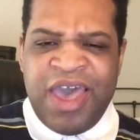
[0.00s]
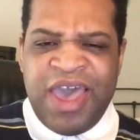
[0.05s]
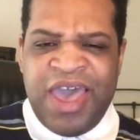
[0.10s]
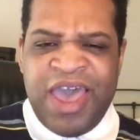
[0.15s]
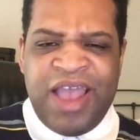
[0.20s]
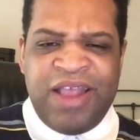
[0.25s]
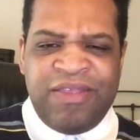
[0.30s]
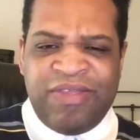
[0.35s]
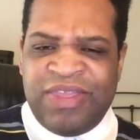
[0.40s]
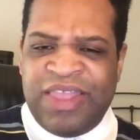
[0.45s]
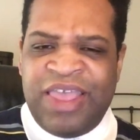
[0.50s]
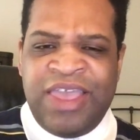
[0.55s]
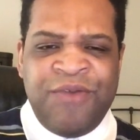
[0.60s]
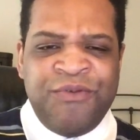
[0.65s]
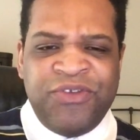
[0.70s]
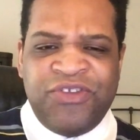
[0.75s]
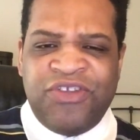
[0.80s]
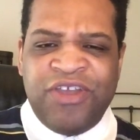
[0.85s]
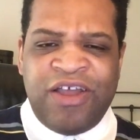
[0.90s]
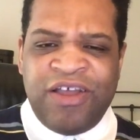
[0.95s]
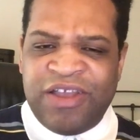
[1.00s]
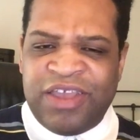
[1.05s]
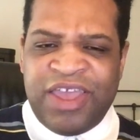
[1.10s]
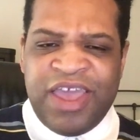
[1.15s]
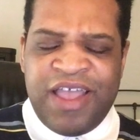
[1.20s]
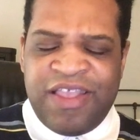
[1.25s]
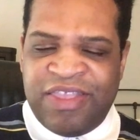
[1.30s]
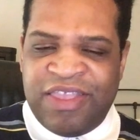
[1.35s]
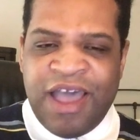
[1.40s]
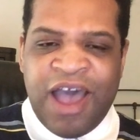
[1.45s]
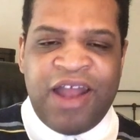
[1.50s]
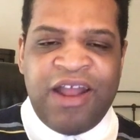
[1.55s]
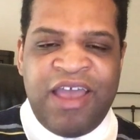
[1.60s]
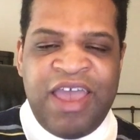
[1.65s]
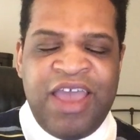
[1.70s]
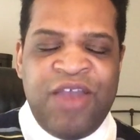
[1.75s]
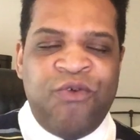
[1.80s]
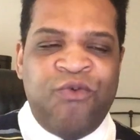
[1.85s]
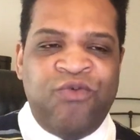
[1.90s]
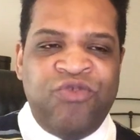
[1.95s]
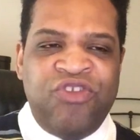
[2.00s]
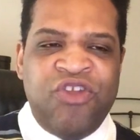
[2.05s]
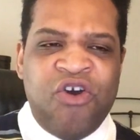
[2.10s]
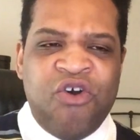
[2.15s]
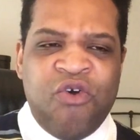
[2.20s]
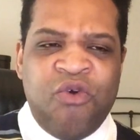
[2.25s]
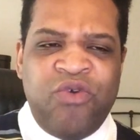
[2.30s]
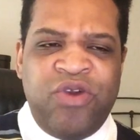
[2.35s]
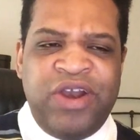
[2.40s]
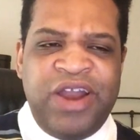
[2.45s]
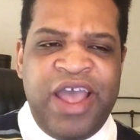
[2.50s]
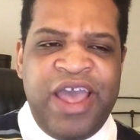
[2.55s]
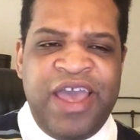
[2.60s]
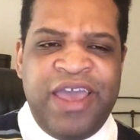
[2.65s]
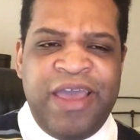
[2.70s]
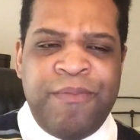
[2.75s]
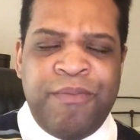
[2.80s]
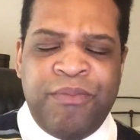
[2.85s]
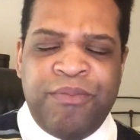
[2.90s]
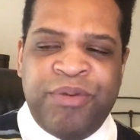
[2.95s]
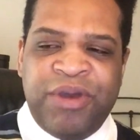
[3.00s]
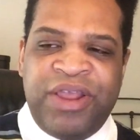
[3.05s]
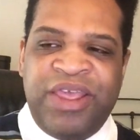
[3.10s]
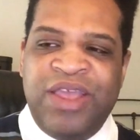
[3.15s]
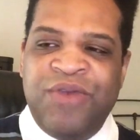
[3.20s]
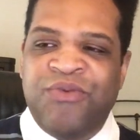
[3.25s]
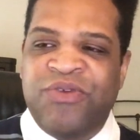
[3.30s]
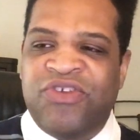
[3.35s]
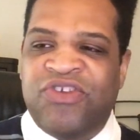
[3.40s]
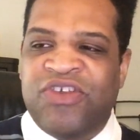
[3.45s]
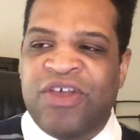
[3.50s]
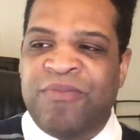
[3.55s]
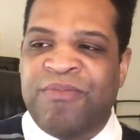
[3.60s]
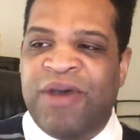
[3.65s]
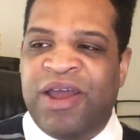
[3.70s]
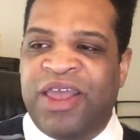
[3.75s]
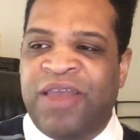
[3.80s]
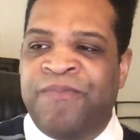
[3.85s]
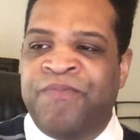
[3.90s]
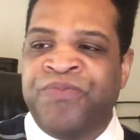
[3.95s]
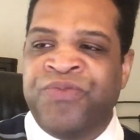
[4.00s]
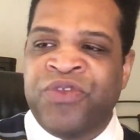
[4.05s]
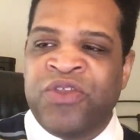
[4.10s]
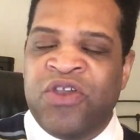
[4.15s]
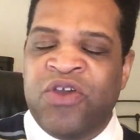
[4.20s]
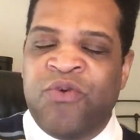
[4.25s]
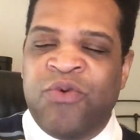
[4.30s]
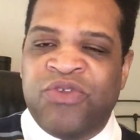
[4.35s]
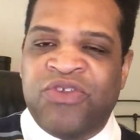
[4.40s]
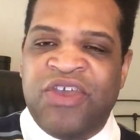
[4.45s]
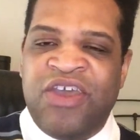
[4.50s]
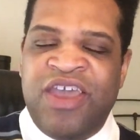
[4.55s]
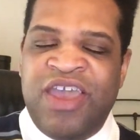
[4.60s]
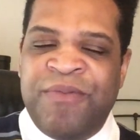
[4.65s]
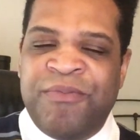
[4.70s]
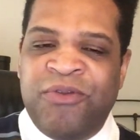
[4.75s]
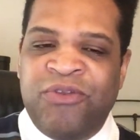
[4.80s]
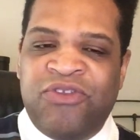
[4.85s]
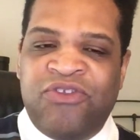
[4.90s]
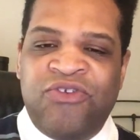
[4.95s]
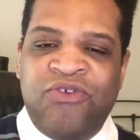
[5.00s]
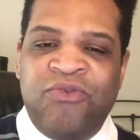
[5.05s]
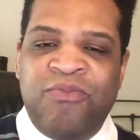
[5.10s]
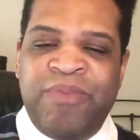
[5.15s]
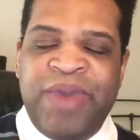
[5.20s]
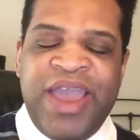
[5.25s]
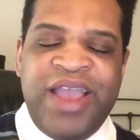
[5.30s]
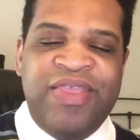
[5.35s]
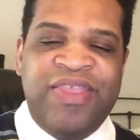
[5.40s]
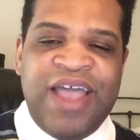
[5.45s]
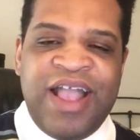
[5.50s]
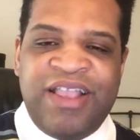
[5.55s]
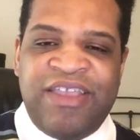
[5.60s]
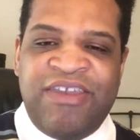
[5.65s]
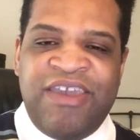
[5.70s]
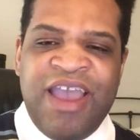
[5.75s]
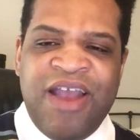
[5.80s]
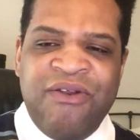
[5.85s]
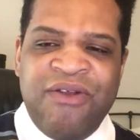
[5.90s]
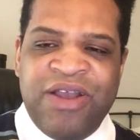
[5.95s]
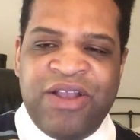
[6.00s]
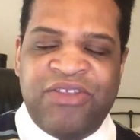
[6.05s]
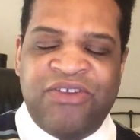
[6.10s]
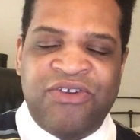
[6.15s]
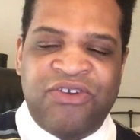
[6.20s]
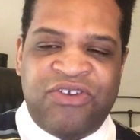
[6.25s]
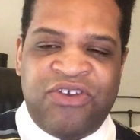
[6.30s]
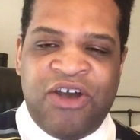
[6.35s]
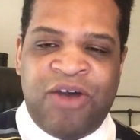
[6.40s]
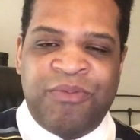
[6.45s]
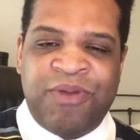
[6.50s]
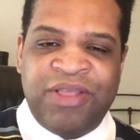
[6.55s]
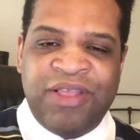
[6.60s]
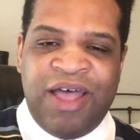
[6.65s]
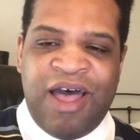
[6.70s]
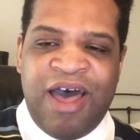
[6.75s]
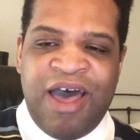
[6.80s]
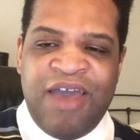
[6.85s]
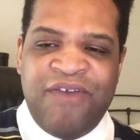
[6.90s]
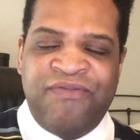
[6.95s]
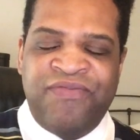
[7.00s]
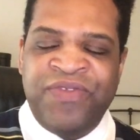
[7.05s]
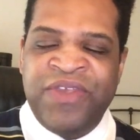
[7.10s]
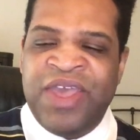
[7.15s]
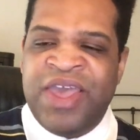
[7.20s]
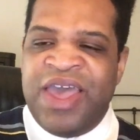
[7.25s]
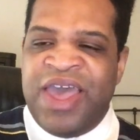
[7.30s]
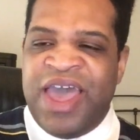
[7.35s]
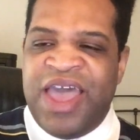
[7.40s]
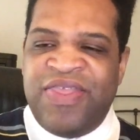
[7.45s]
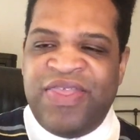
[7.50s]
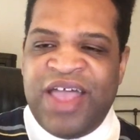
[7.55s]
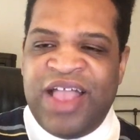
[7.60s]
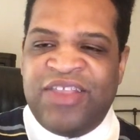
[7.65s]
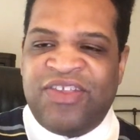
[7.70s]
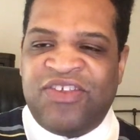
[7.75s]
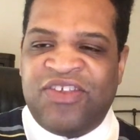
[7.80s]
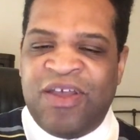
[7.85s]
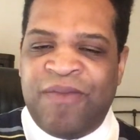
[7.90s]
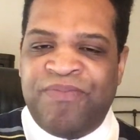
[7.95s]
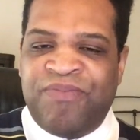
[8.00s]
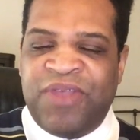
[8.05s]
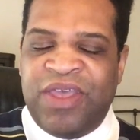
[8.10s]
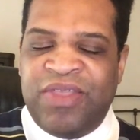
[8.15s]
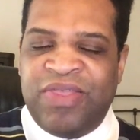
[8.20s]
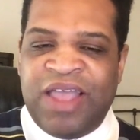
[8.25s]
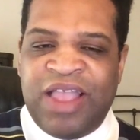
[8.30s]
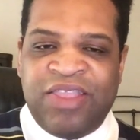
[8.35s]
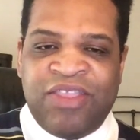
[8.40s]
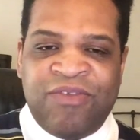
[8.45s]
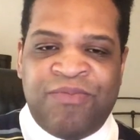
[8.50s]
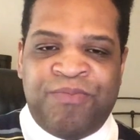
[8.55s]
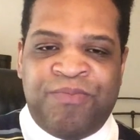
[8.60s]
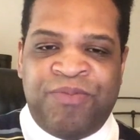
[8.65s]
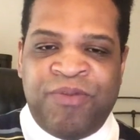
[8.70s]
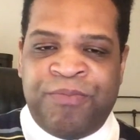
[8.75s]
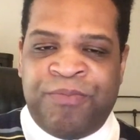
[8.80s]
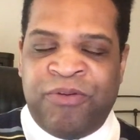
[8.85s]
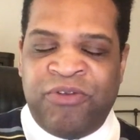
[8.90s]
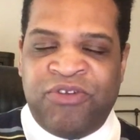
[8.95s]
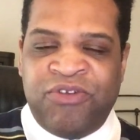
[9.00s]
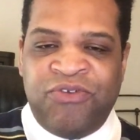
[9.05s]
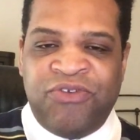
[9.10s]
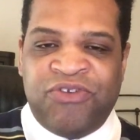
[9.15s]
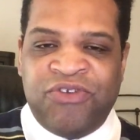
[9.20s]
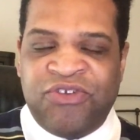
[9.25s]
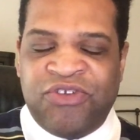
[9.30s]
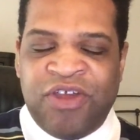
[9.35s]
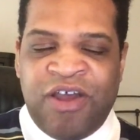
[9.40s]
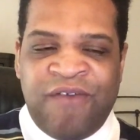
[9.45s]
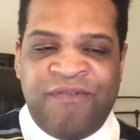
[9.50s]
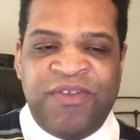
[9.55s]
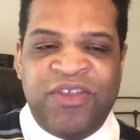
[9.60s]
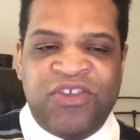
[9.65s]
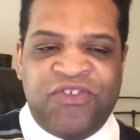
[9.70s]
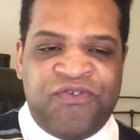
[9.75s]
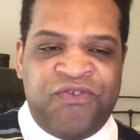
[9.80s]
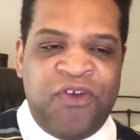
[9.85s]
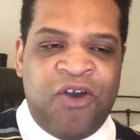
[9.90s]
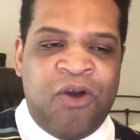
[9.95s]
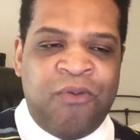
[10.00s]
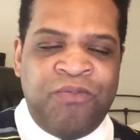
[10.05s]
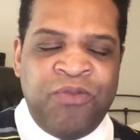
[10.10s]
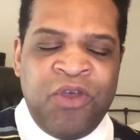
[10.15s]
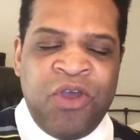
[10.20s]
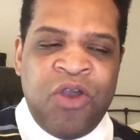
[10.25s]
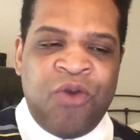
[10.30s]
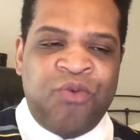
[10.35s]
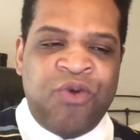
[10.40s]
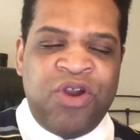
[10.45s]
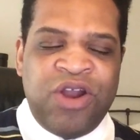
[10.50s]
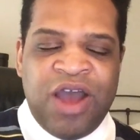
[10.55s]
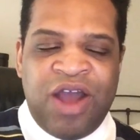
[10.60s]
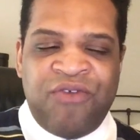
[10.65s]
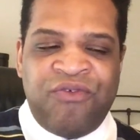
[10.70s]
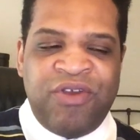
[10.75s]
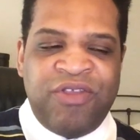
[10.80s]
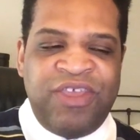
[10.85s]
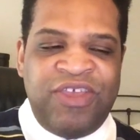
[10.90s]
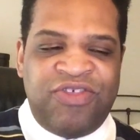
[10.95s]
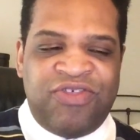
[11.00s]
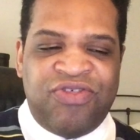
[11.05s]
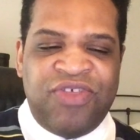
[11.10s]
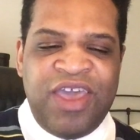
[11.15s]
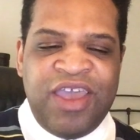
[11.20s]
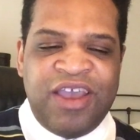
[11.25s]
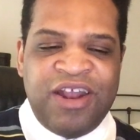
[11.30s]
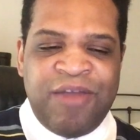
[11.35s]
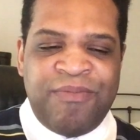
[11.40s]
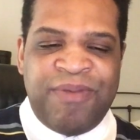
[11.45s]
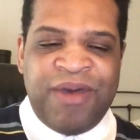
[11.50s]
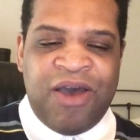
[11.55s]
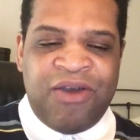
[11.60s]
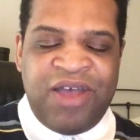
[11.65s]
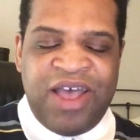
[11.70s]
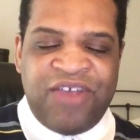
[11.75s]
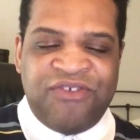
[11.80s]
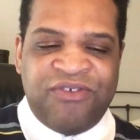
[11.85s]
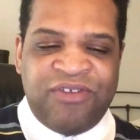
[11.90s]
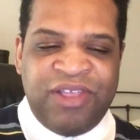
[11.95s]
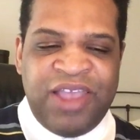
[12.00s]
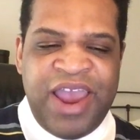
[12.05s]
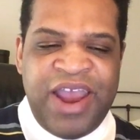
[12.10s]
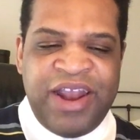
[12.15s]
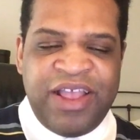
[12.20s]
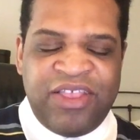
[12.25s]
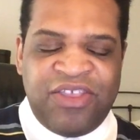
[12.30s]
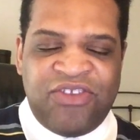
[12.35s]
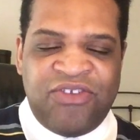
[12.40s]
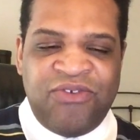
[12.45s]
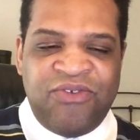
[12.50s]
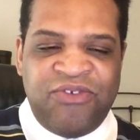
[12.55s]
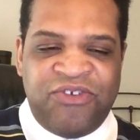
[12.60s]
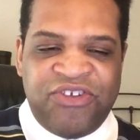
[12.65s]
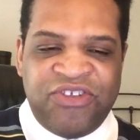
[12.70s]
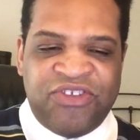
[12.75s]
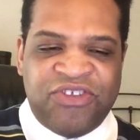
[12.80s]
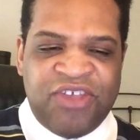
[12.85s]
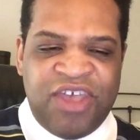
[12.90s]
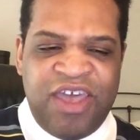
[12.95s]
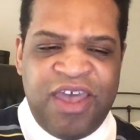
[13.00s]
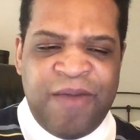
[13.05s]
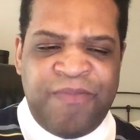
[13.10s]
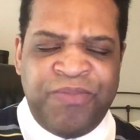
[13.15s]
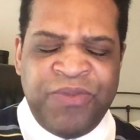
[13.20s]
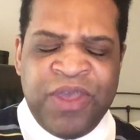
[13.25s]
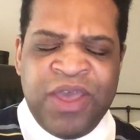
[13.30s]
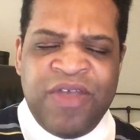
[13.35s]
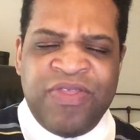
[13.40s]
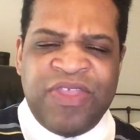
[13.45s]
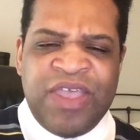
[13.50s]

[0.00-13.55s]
and he was, again, not a known name, but he was somebody who was able to make that character come alive and that's something that the, the producers of this film were not really thinking about as related to Shazam.